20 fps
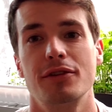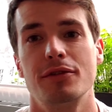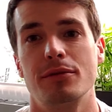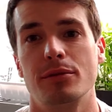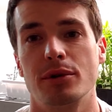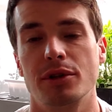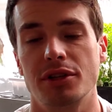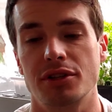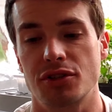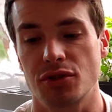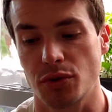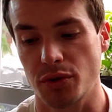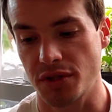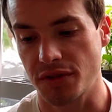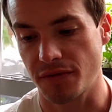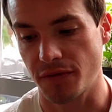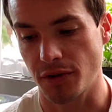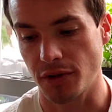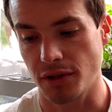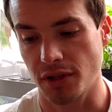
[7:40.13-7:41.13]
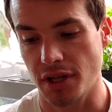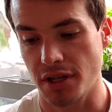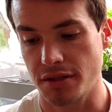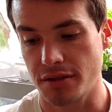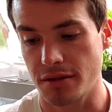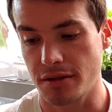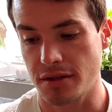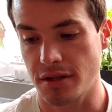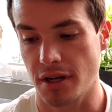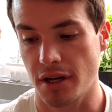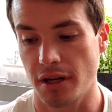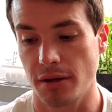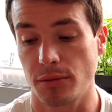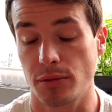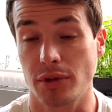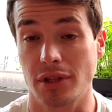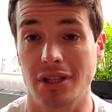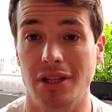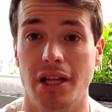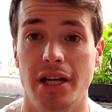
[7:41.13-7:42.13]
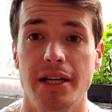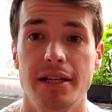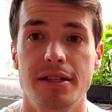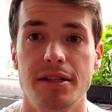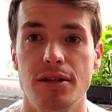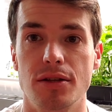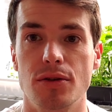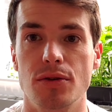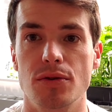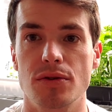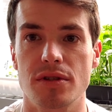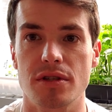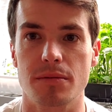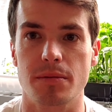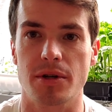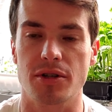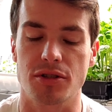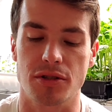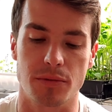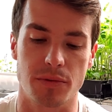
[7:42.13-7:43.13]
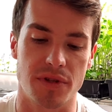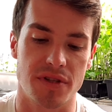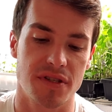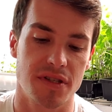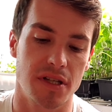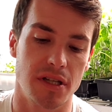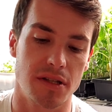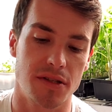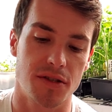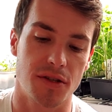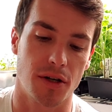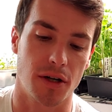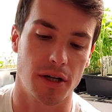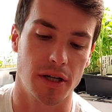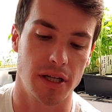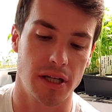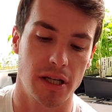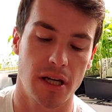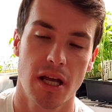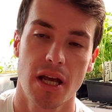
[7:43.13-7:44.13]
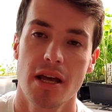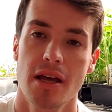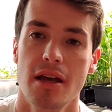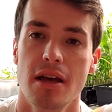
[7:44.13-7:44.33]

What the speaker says: really choice fertilizers that I really like to use, especially with seed starting.